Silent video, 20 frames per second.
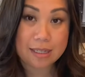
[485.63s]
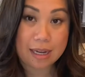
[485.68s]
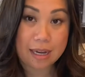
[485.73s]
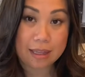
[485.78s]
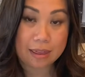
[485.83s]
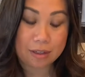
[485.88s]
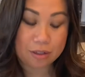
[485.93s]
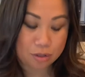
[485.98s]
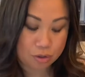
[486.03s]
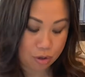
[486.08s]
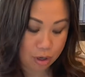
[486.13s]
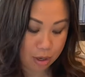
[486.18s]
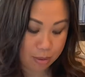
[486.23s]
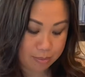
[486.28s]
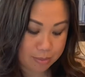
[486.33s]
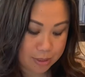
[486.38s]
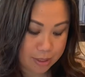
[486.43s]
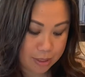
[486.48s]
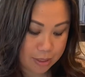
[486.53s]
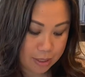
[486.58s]
and the
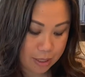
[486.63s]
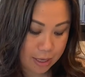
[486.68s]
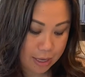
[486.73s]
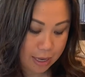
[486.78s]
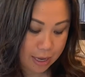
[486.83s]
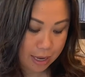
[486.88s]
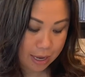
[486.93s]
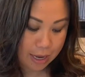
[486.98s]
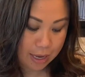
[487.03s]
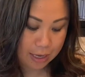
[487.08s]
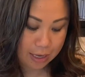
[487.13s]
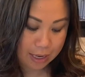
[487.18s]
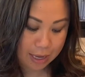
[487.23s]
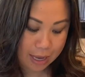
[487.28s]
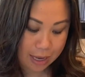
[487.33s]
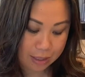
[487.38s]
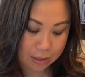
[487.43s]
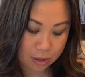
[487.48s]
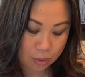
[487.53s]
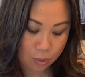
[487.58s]
drums, and I
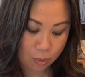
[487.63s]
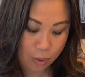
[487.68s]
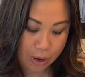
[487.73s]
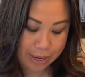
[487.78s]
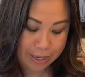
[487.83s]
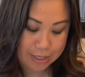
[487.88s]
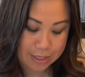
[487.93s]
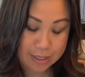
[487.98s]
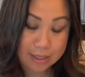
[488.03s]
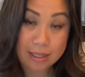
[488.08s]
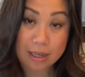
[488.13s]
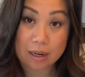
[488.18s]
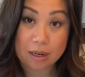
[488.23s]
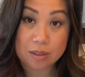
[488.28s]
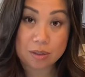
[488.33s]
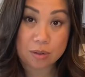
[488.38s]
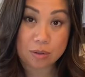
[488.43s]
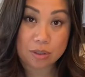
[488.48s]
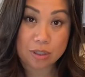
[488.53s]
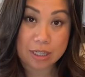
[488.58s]
added the rice that I
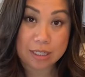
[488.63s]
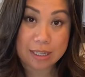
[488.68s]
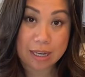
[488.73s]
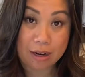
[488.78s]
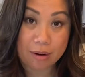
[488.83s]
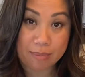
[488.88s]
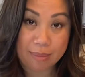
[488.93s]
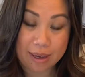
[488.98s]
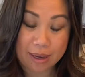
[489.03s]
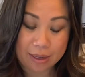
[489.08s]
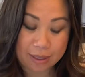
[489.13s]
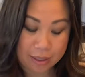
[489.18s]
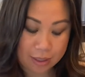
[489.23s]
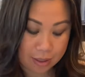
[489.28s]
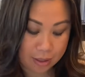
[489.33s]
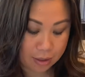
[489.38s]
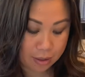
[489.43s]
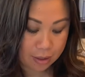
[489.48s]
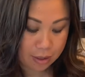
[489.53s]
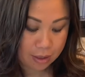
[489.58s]
told you guys how to make
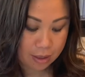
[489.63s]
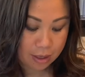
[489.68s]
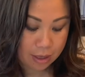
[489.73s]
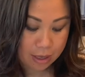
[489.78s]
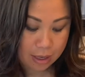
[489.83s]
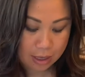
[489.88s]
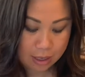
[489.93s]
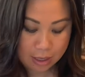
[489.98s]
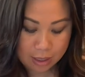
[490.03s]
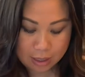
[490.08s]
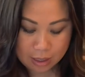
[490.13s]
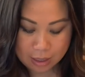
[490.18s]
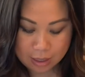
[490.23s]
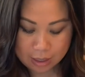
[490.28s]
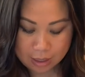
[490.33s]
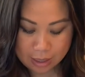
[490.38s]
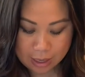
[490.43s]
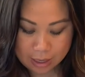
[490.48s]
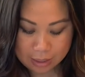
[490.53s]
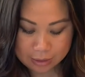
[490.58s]
it, and
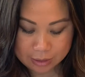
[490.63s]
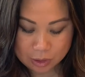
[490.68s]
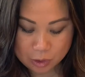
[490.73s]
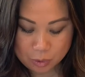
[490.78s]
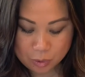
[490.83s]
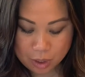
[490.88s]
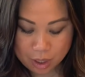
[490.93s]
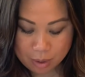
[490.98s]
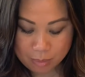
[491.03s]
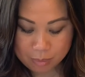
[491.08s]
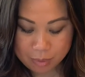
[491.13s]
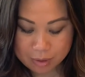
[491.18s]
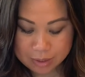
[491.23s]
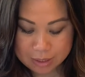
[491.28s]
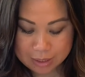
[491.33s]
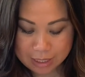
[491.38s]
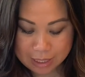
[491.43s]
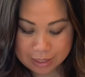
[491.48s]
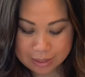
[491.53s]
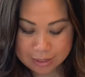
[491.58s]
I added cucumber,
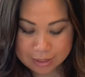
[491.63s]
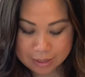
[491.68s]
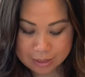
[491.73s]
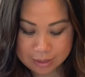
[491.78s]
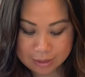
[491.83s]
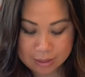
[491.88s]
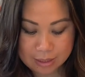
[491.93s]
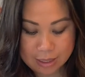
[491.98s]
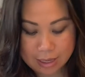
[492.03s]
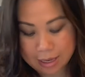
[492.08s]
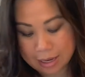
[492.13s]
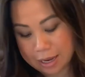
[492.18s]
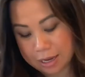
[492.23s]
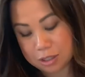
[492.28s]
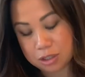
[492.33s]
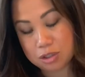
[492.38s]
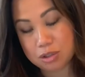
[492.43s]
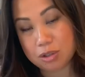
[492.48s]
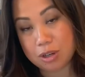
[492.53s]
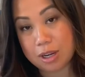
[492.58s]
sliced it, and
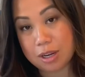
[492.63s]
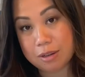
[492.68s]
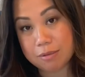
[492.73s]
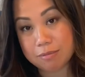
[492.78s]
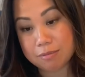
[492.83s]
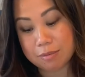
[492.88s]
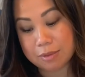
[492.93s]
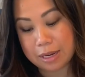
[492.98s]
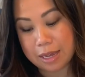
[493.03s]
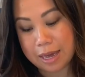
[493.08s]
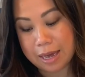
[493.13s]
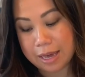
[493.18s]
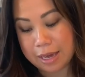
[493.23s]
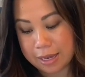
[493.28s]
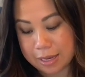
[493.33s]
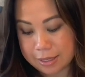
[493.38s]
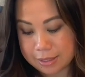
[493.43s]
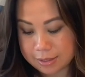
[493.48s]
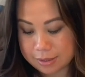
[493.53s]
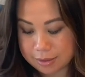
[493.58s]
extra
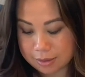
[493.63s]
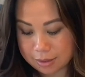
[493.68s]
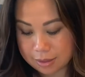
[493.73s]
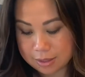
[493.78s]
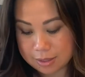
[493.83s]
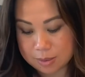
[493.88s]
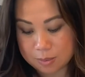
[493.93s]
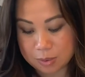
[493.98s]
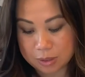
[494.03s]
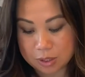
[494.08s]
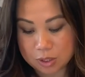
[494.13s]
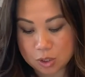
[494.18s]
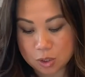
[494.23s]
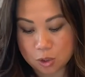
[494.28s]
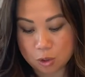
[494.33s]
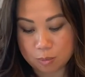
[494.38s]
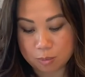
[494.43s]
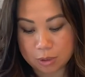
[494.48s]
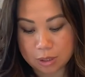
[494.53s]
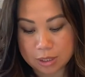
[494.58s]
eggs, and this is what the
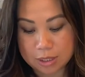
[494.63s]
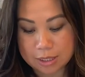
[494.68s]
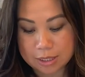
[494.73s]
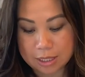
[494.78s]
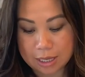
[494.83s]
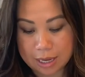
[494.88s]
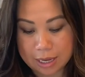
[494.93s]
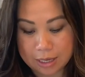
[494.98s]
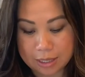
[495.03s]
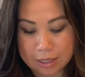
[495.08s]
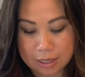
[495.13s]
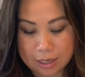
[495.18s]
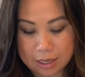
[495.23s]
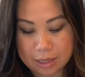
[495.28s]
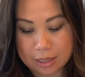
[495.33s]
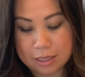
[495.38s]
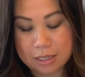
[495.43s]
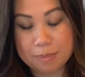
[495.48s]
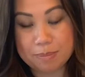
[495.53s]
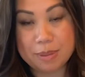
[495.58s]
soup looks like, and
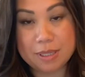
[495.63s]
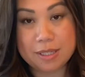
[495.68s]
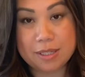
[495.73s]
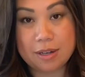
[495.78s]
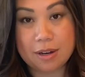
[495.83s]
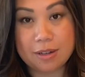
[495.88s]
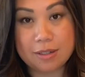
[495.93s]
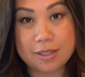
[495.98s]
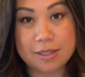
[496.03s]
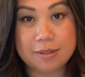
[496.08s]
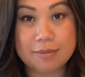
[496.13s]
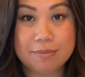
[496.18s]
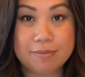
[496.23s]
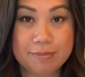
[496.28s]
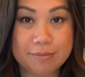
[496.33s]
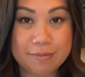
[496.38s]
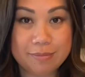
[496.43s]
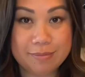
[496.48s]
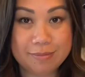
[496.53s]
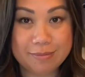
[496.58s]
the dipping sauce.
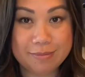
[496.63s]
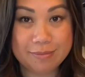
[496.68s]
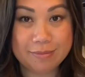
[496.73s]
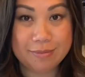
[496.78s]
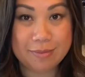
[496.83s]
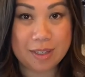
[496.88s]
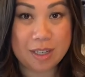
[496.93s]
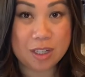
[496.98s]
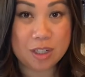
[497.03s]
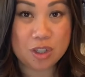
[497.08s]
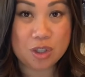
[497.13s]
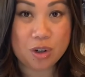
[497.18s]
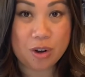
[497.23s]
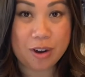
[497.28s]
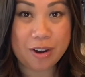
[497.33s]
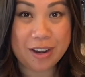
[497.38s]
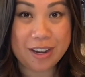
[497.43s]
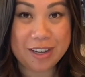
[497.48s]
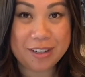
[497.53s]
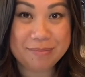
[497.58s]

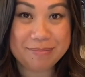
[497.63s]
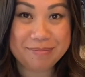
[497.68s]
Enjoy!